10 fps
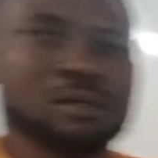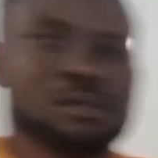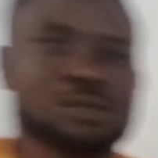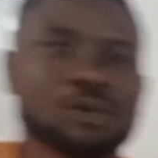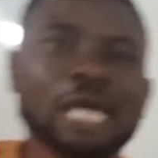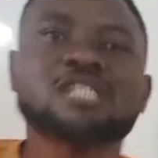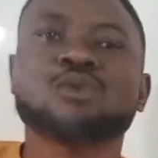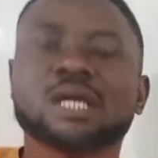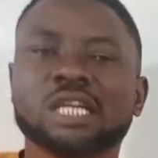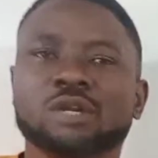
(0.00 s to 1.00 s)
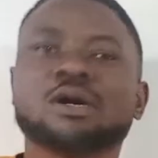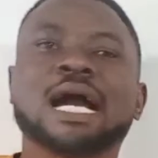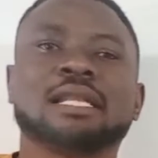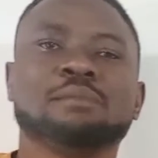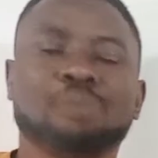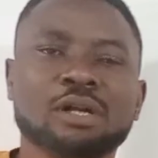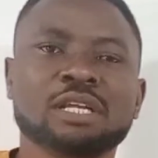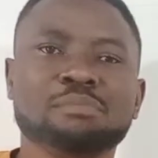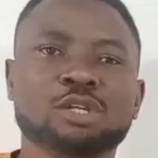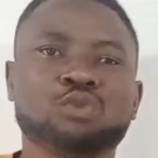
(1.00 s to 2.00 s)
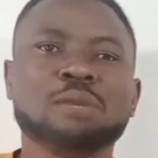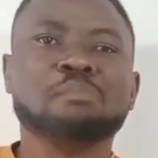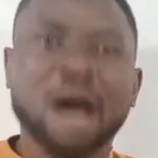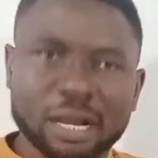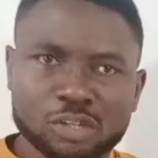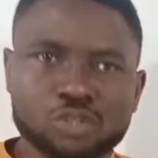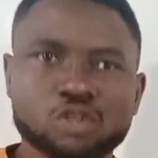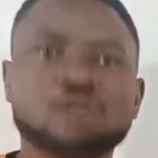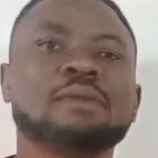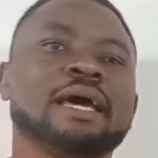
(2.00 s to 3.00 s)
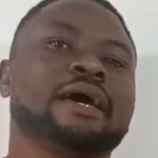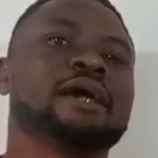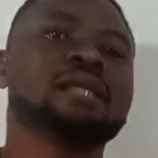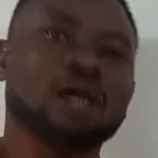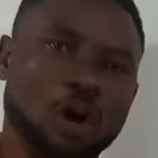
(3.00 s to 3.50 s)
So let's quickly look at the bonding between magnesium and